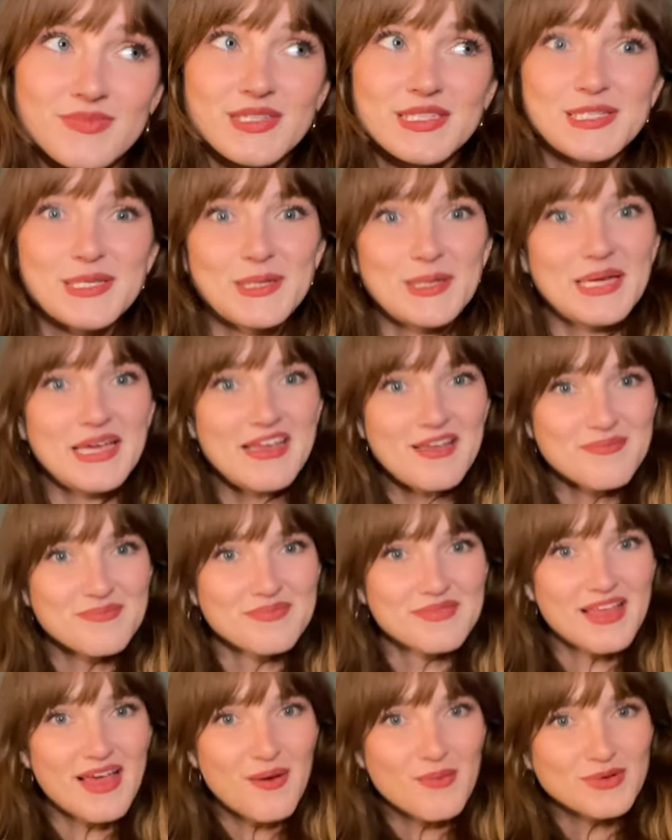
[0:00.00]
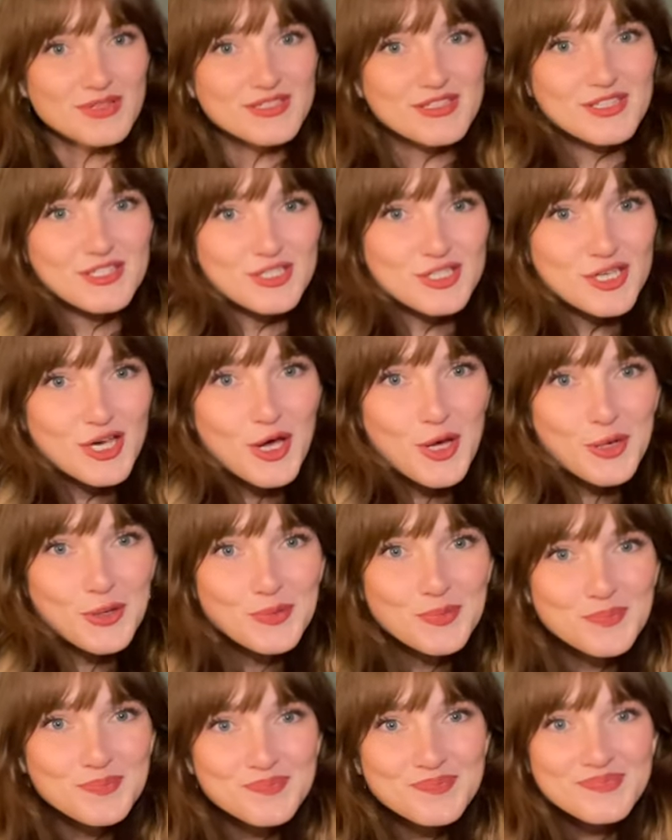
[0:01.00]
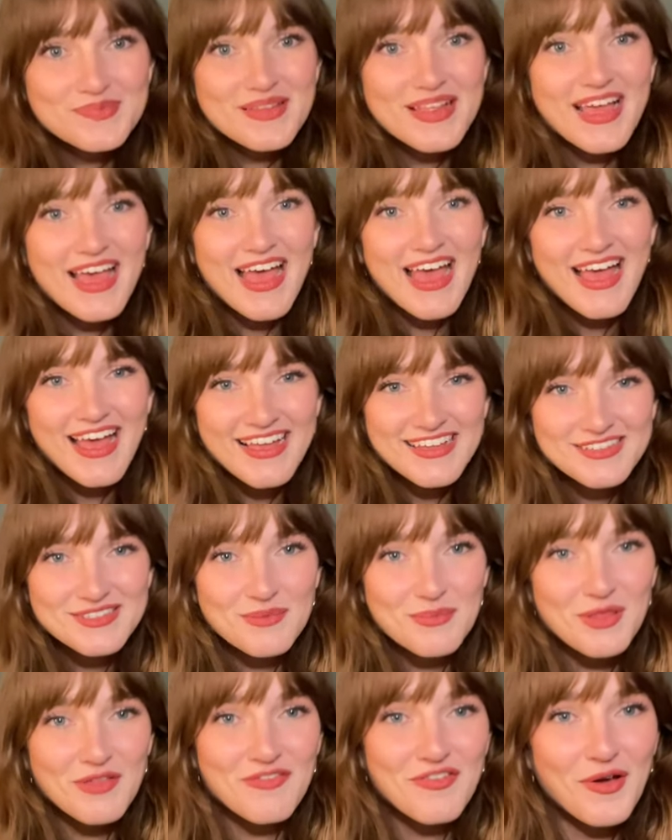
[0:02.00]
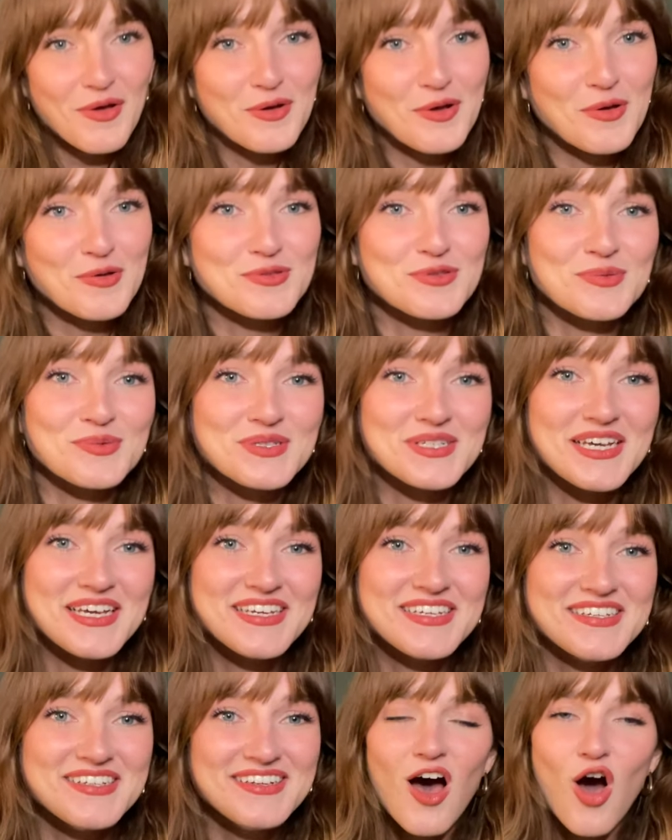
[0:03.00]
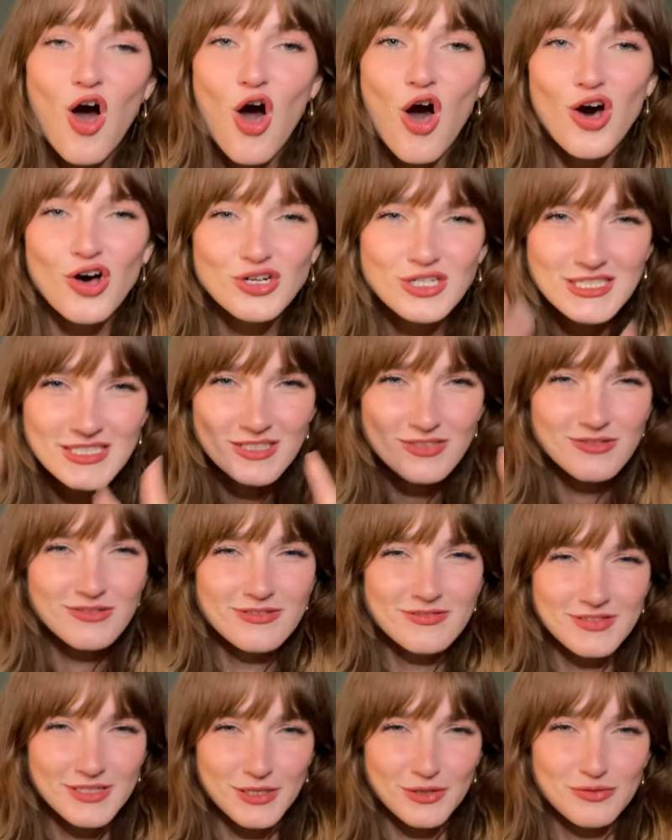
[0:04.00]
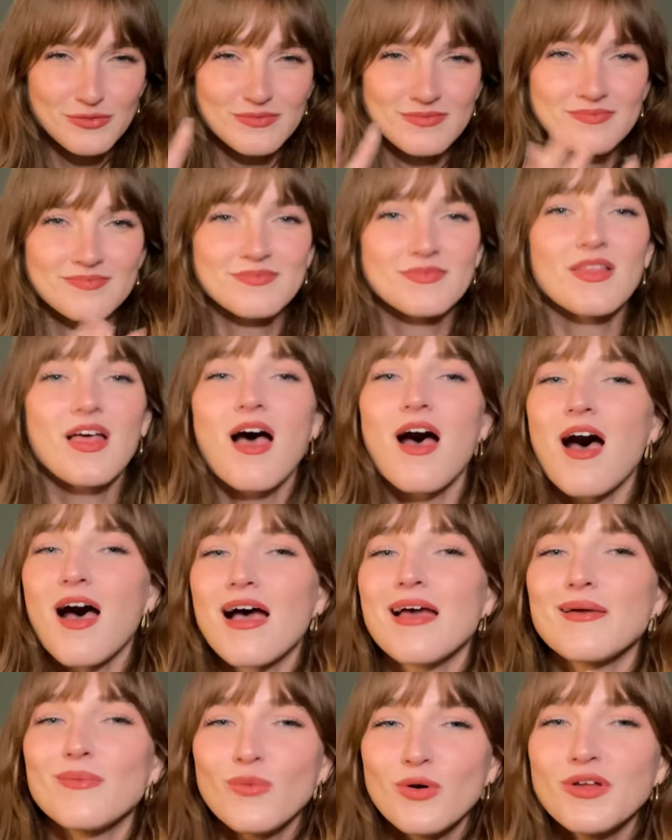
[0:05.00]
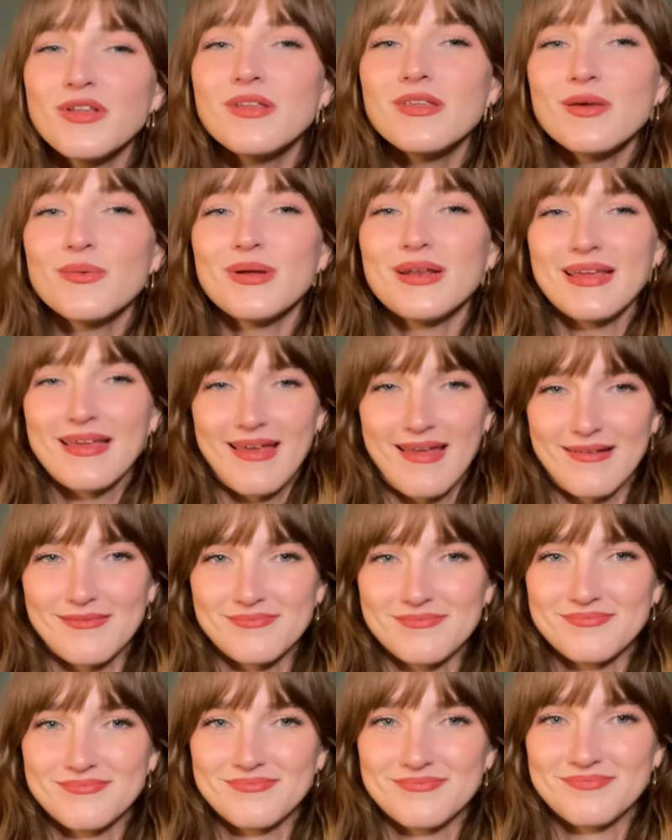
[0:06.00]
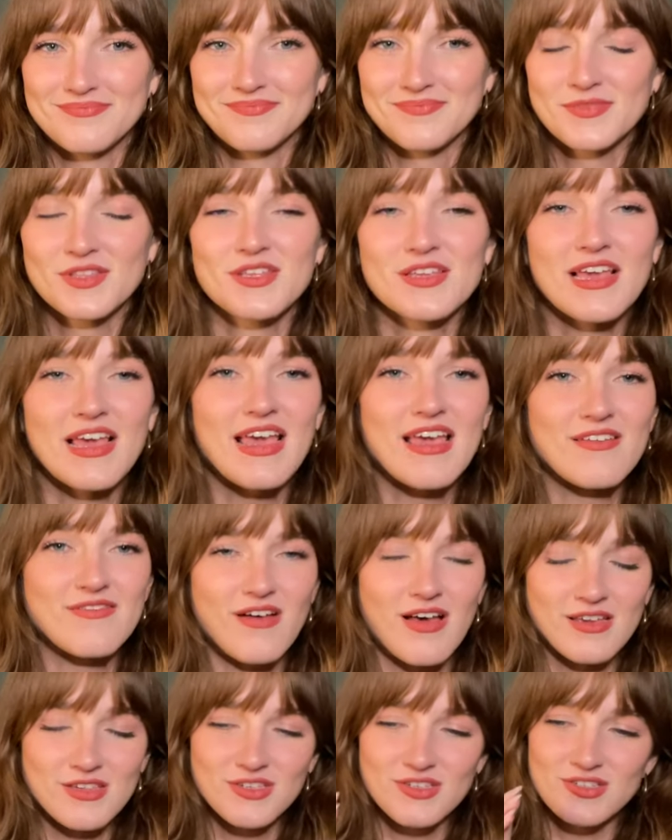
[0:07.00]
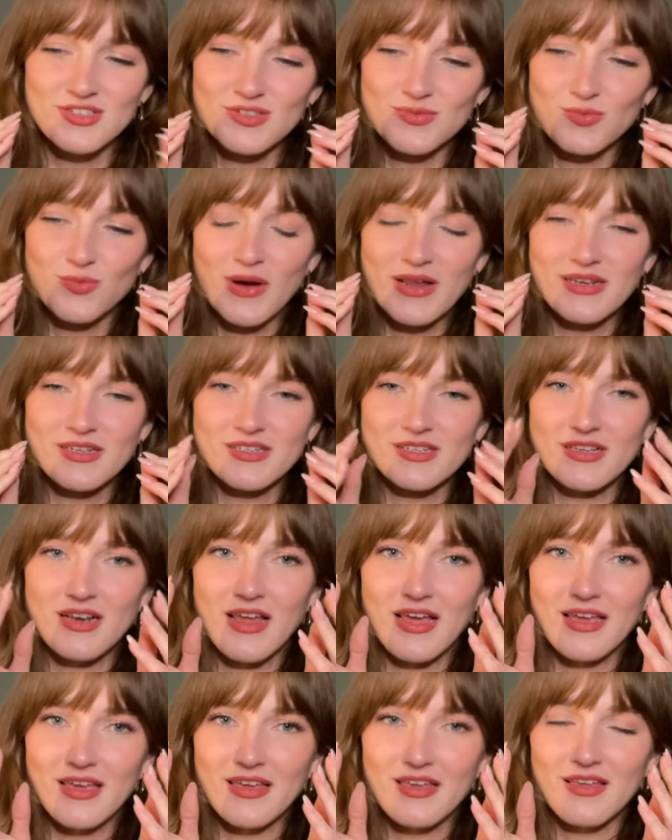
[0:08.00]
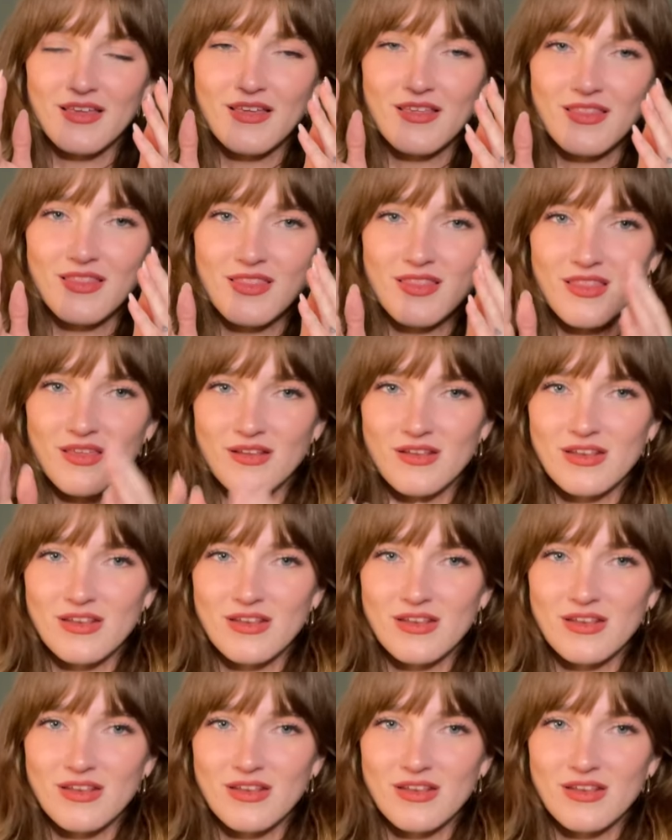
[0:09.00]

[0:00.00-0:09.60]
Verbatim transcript: So yeah, that was the show and some of the photos that were taken. Honest review, I would do it again if I just went to like the